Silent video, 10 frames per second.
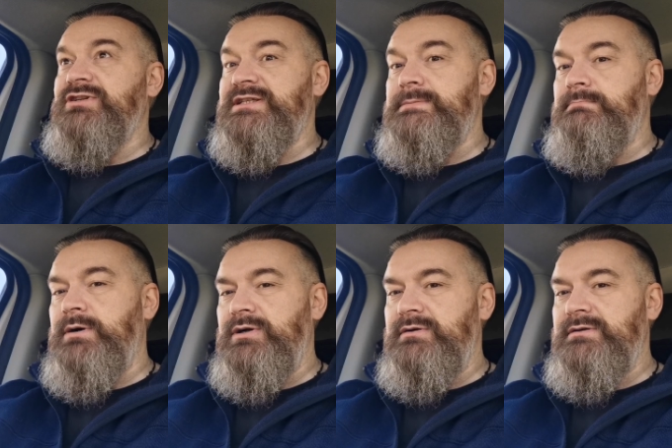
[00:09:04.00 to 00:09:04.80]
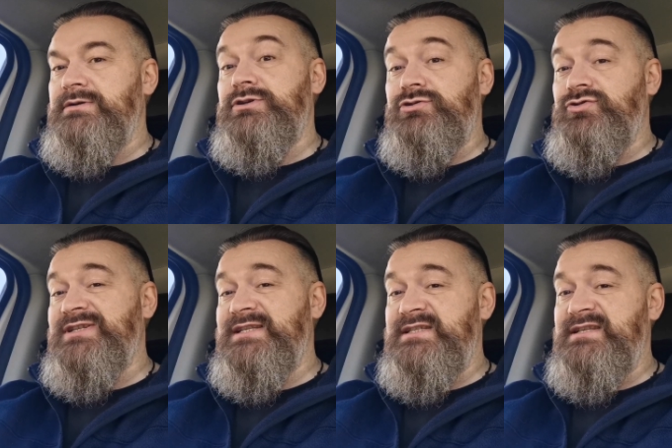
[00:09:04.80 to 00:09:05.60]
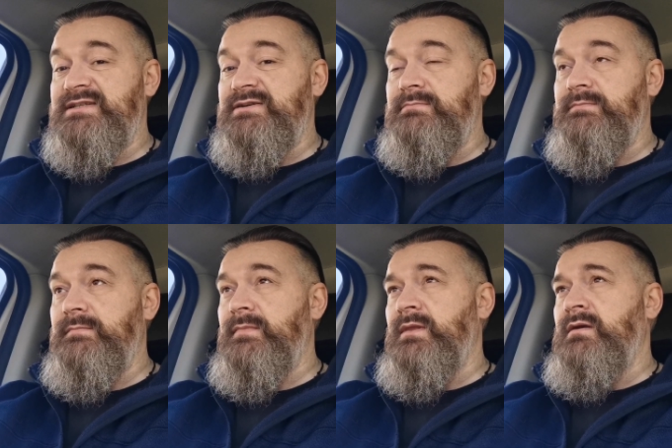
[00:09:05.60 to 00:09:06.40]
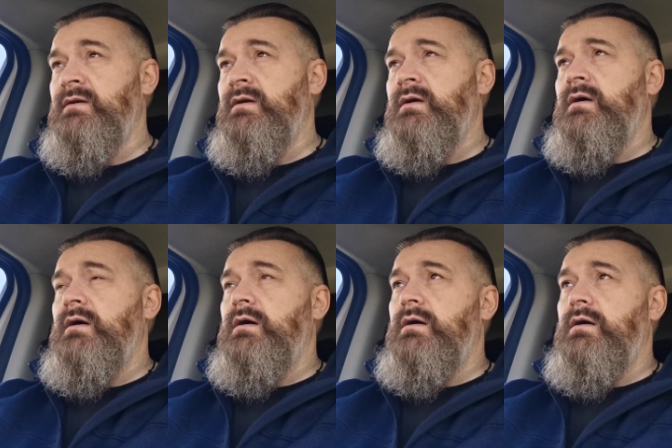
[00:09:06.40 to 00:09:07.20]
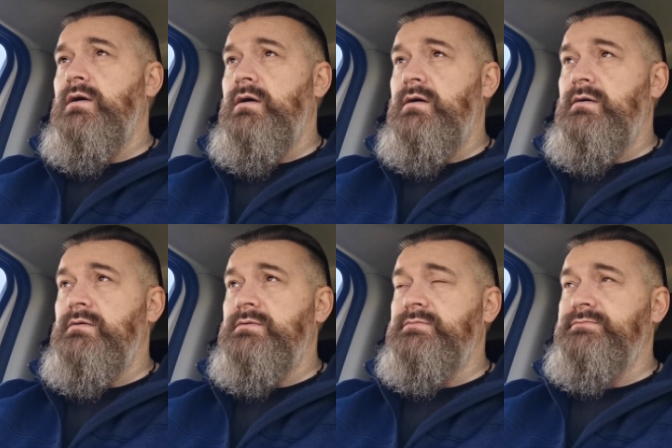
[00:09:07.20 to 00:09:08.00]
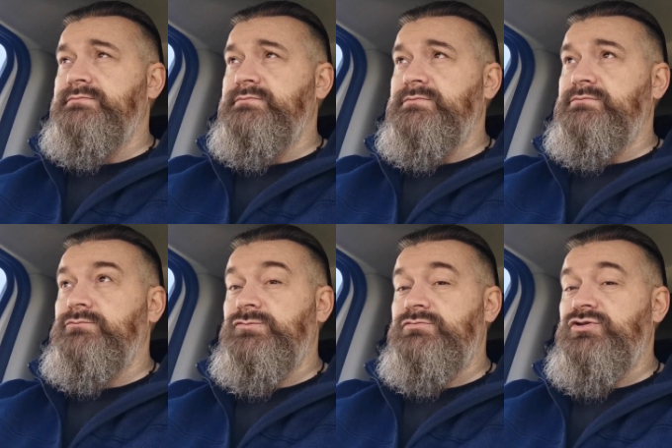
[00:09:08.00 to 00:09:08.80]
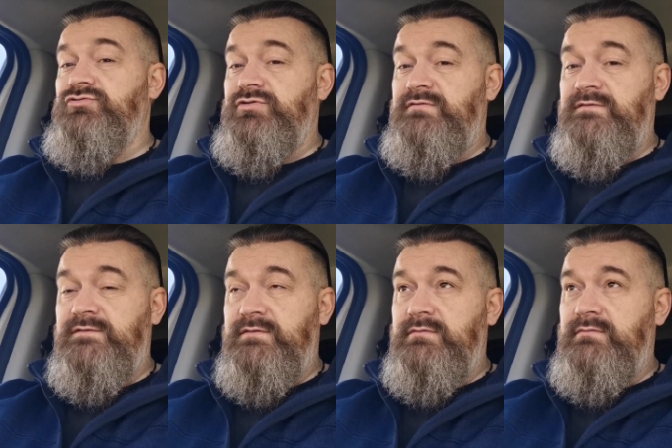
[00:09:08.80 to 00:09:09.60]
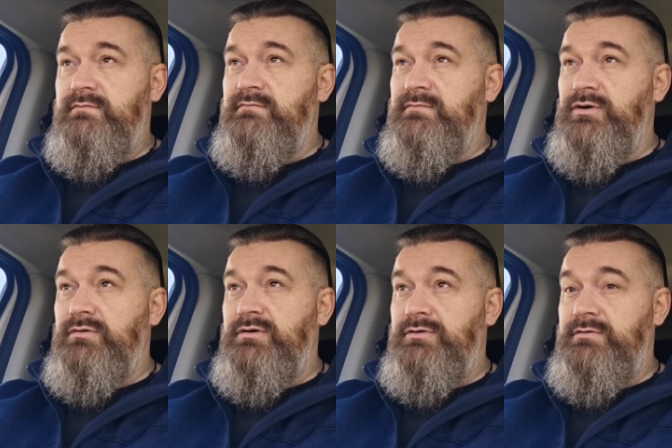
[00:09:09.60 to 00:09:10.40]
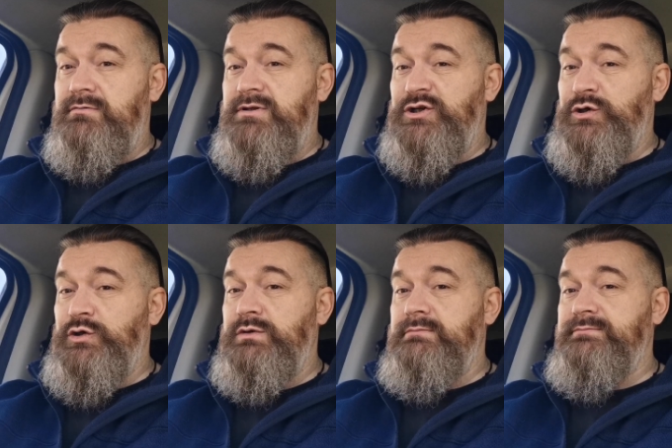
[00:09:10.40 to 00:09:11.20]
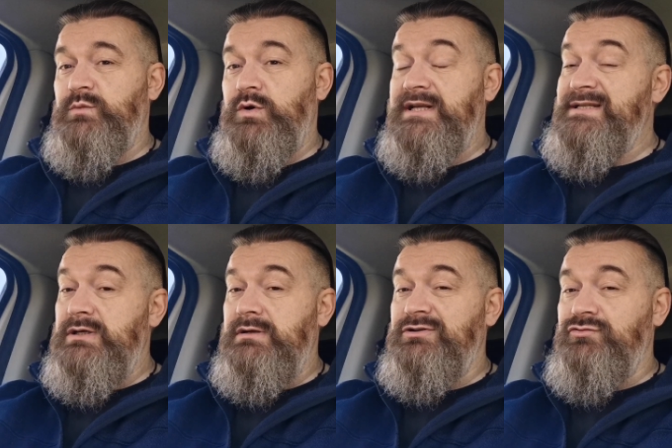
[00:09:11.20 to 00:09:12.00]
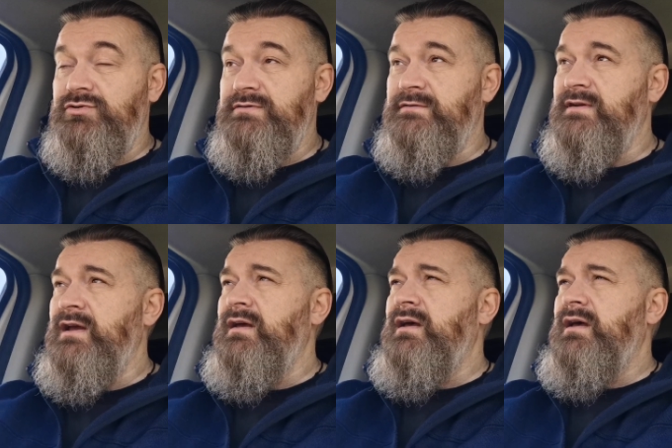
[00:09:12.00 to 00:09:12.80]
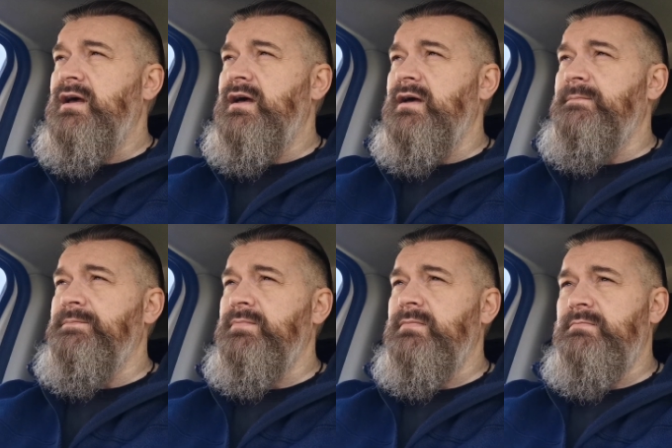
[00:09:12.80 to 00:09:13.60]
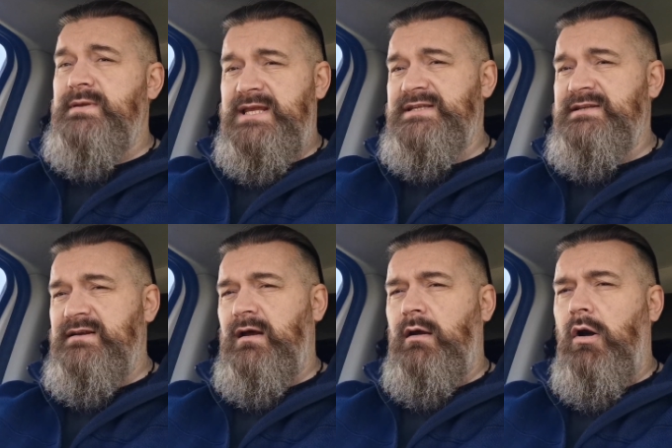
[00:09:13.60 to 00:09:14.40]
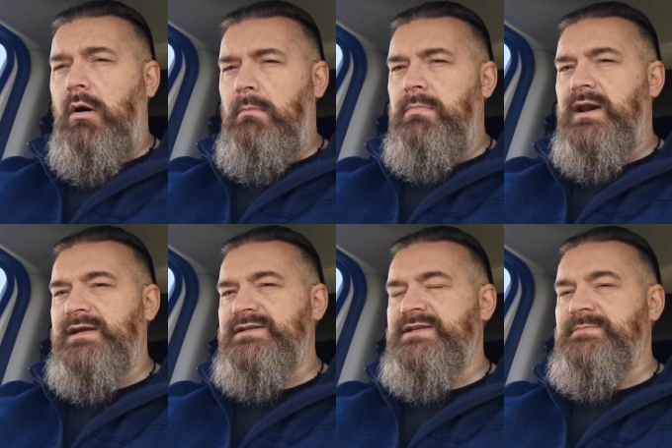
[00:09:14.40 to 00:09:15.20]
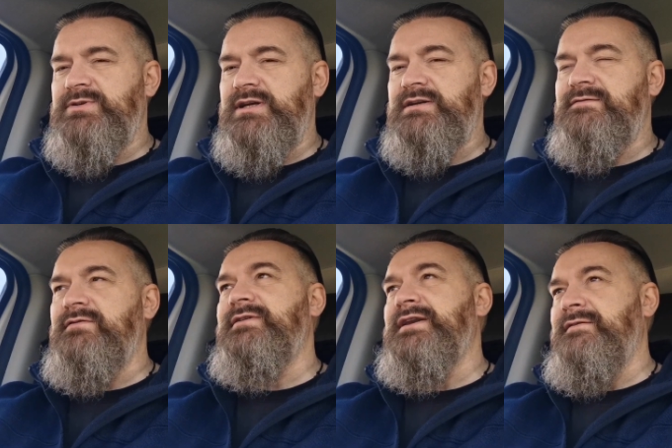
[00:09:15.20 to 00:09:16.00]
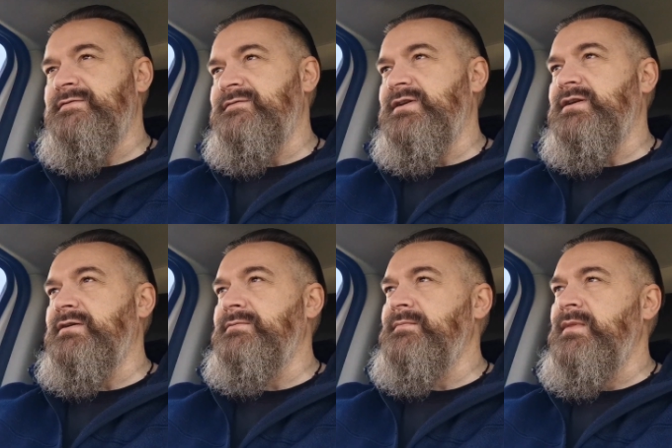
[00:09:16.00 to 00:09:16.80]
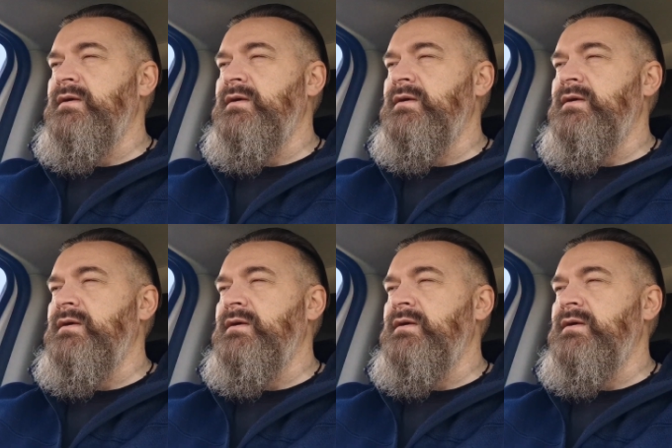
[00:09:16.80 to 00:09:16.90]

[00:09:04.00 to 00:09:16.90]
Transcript: respond to criticism or truth or or what is not truth um, but that's a complex subject for another video.